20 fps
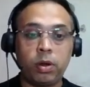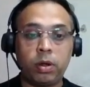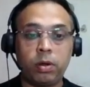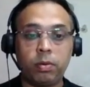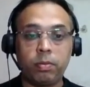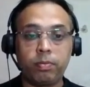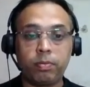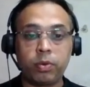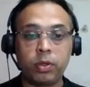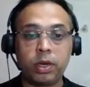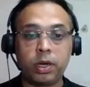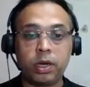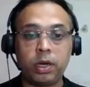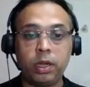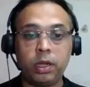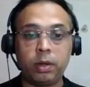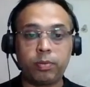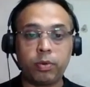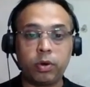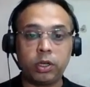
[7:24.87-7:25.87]
projecting
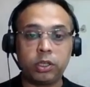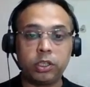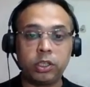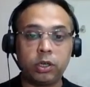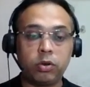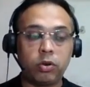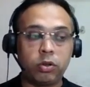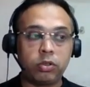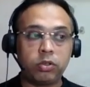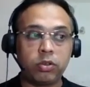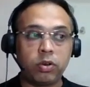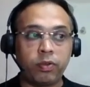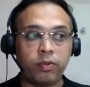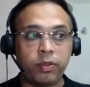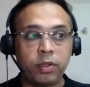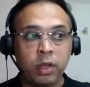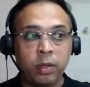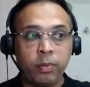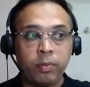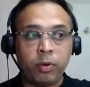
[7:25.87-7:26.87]
a production cost of
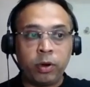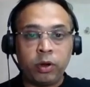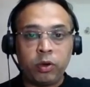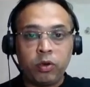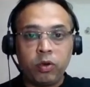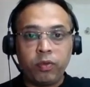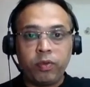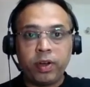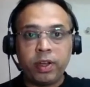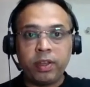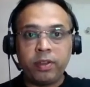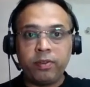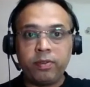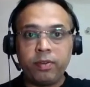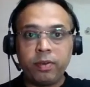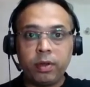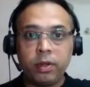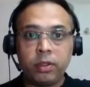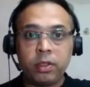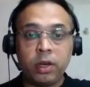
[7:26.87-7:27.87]
3.25,
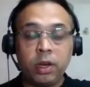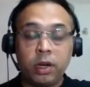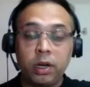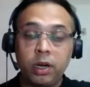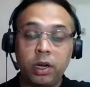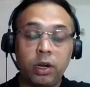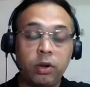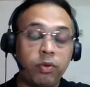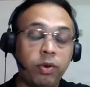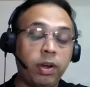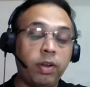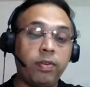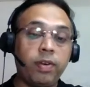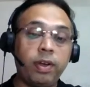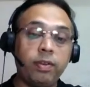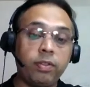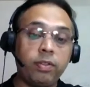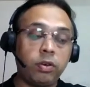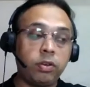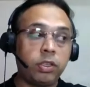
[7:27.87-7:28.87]

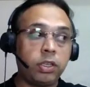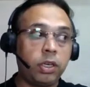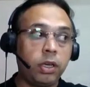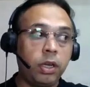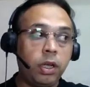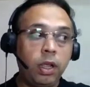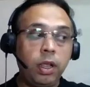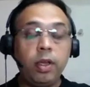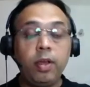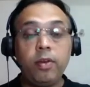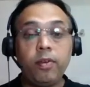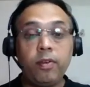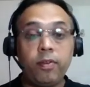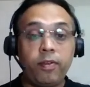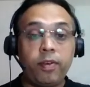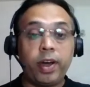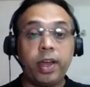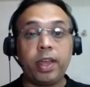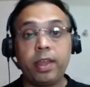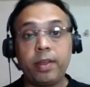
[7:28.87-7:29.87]
325,000,
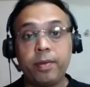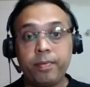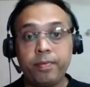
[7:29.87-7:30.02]
why?